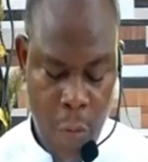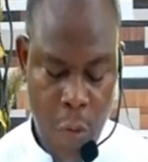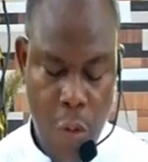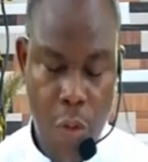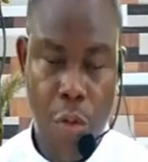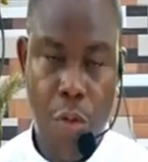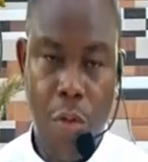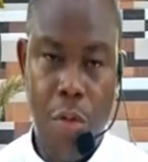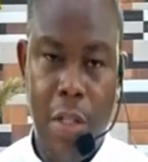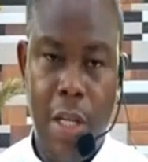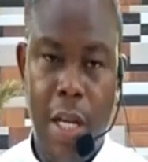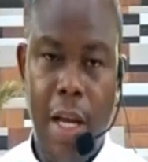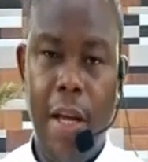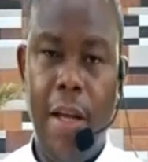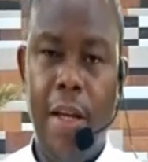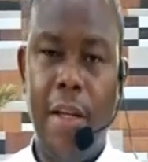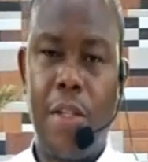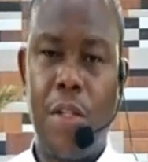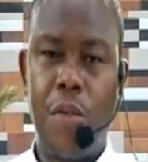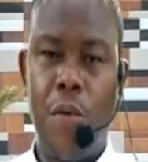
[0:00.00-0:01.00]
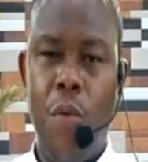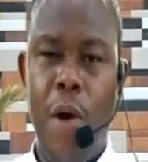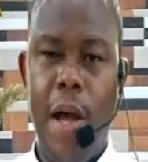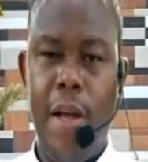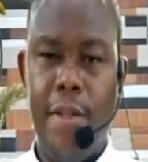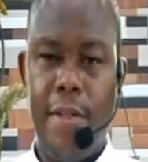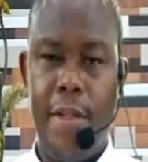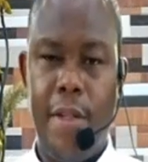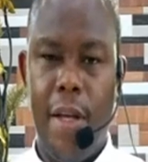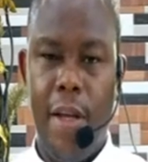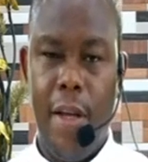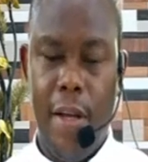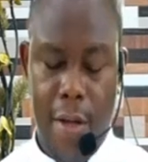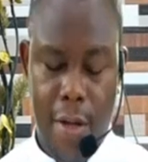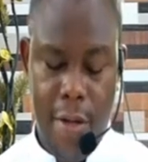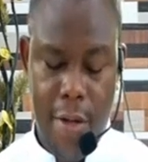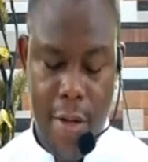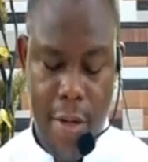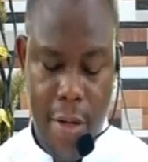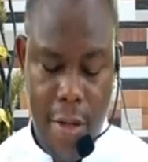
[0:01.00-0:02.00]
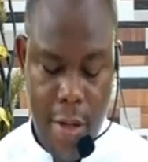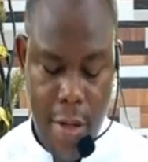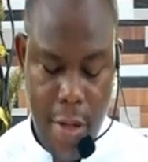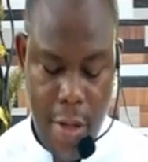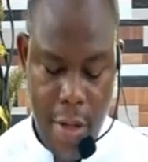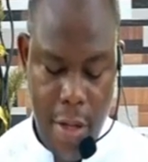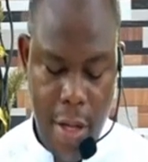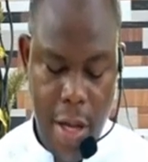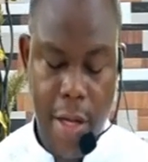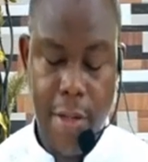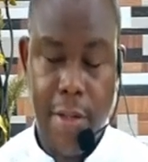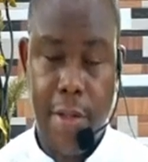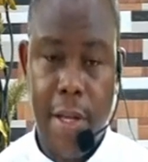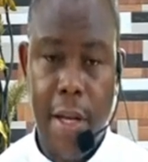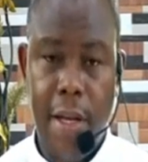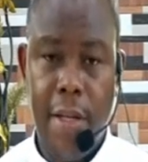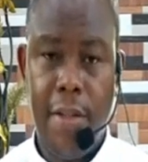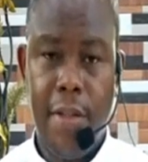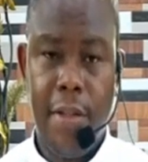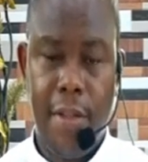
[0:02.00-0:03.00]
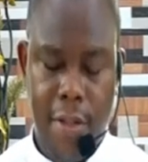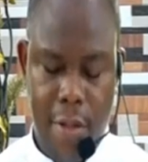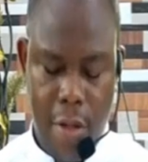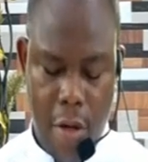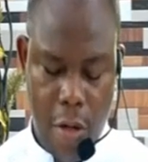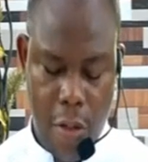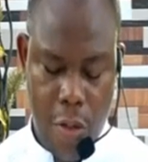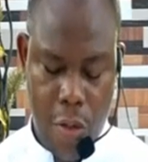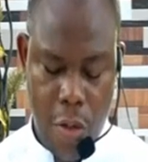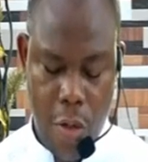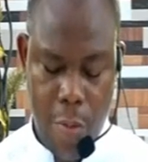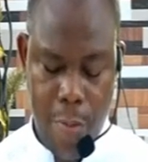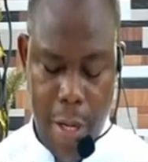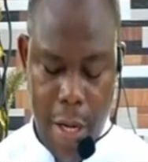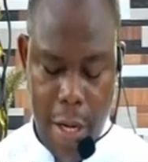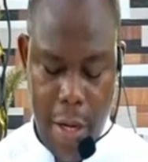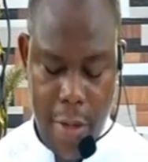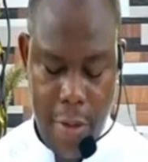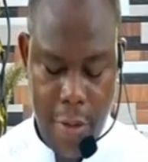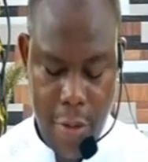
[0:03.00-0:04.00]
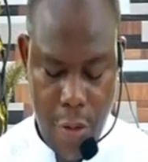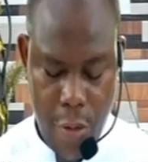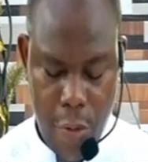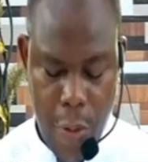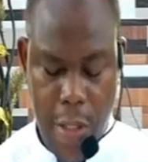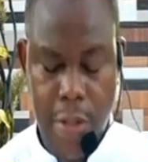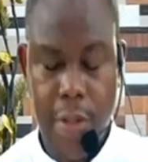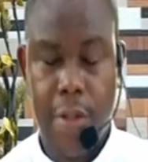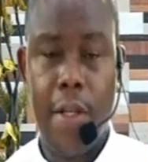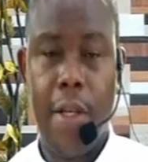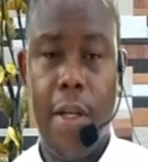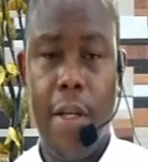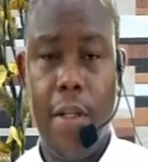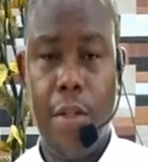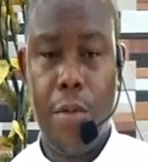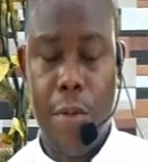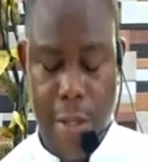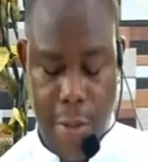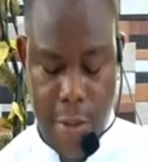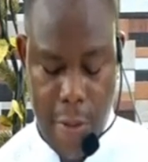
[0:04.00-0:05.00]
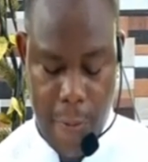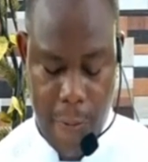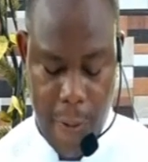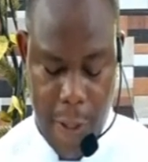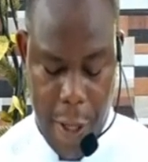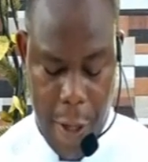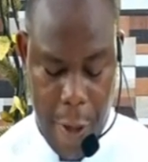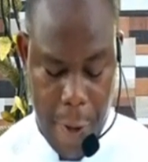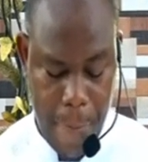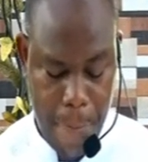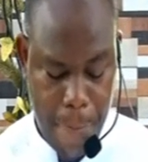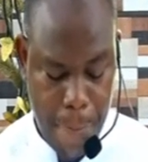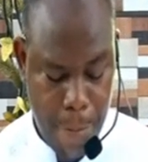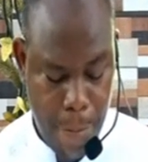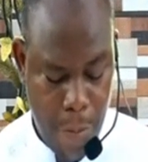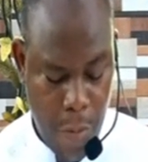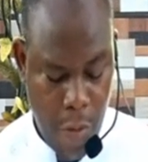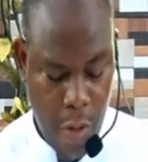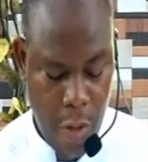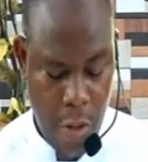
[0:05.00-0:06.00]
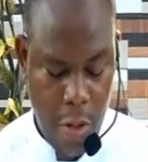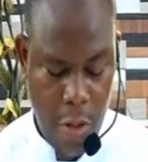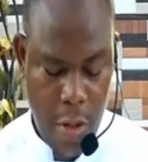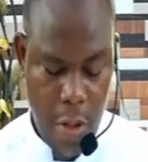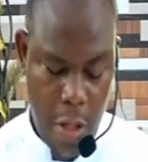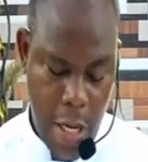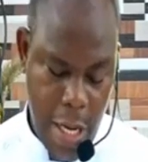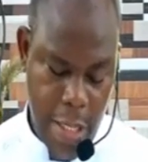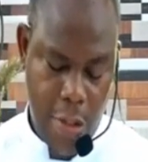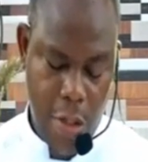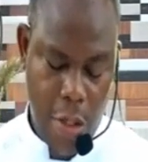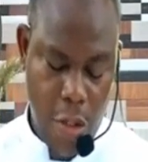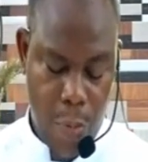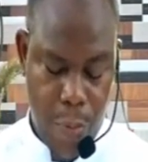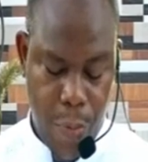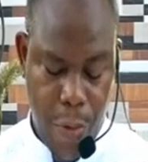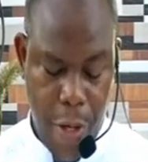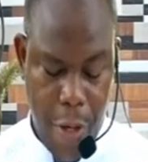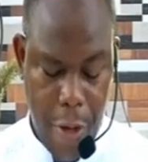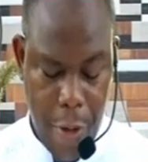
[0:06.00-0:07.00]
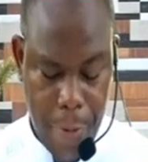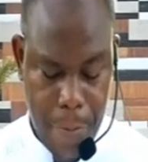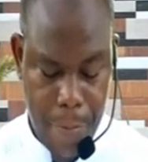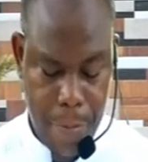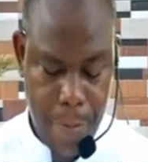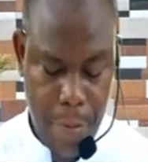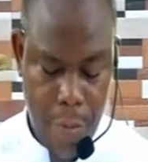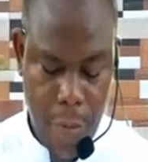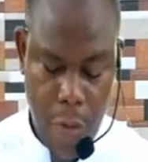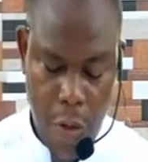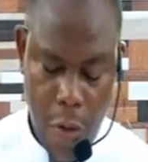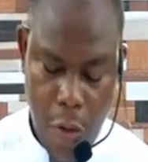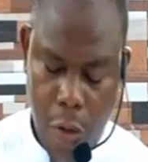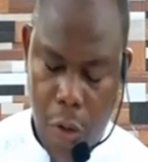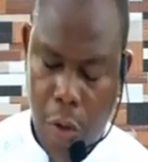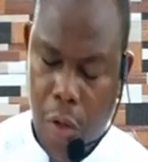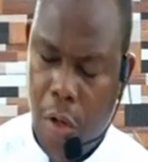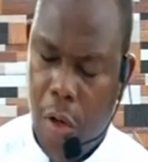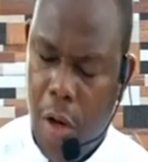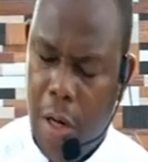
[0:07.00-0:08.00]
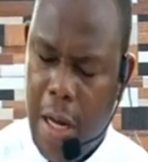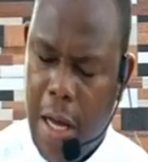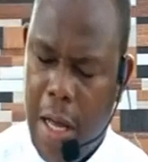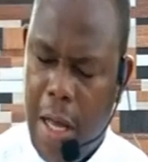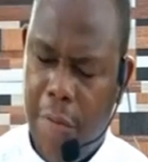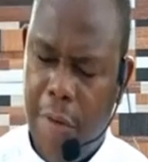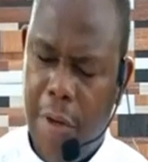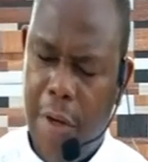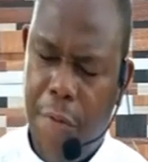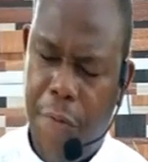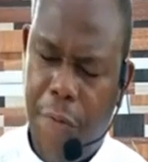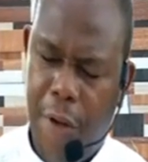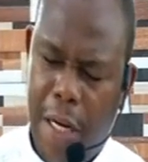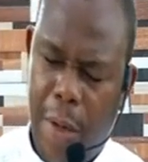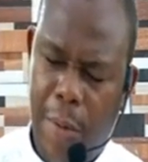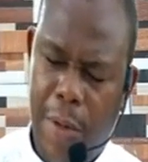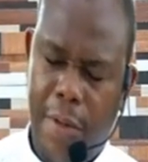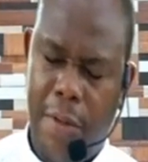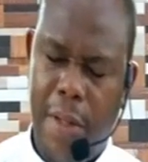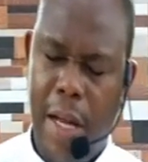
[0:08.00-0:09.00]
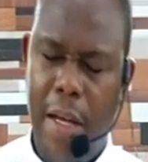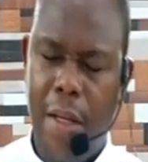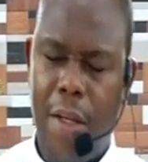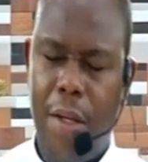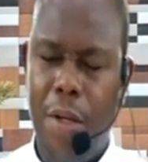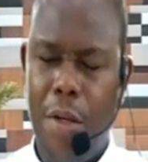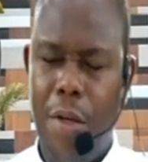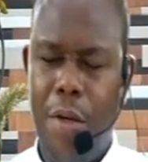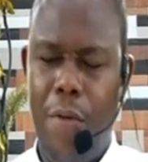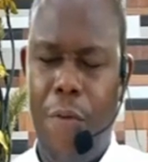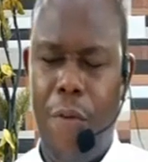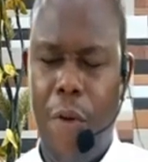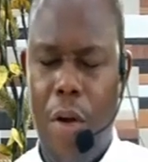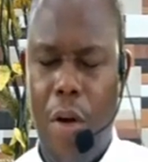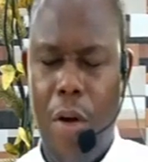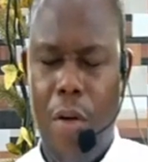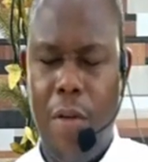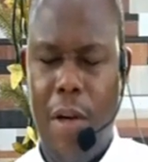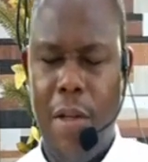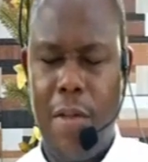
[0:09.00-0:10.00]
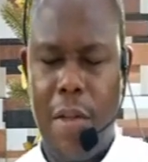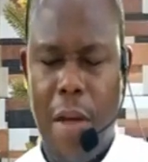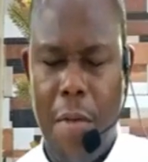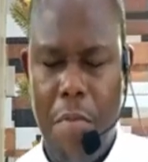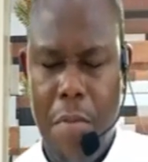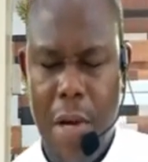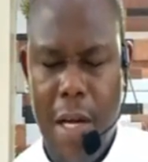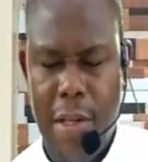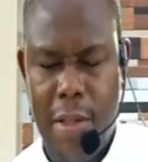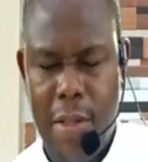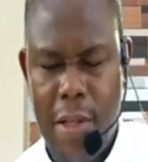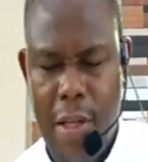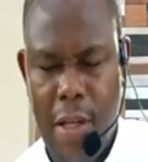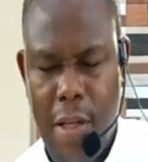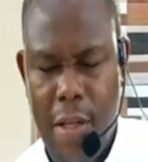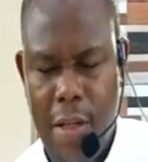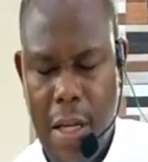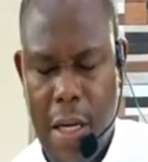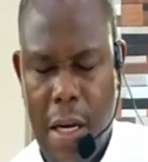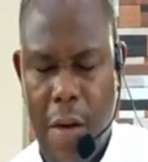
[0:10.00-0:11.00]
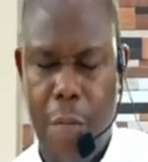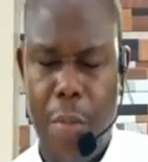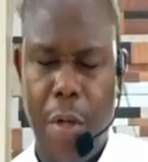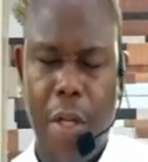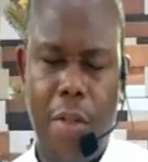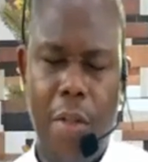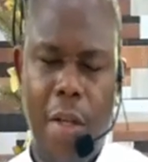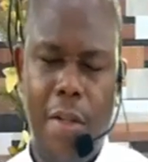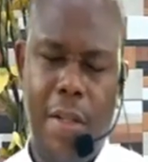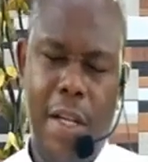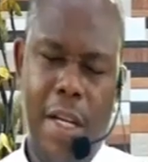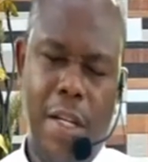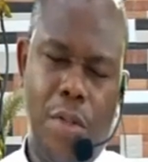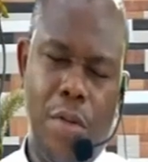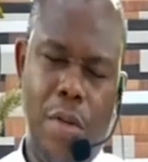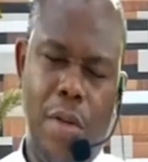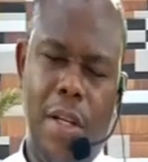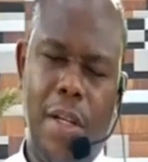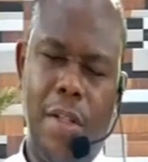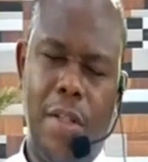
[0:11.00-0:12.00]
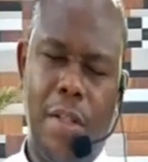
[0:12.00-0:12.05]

Today is Wednesday, 18th October 2023. Let us pray. O God, our Heavenly Father, we thank you for your grace and mercy that have brought us into this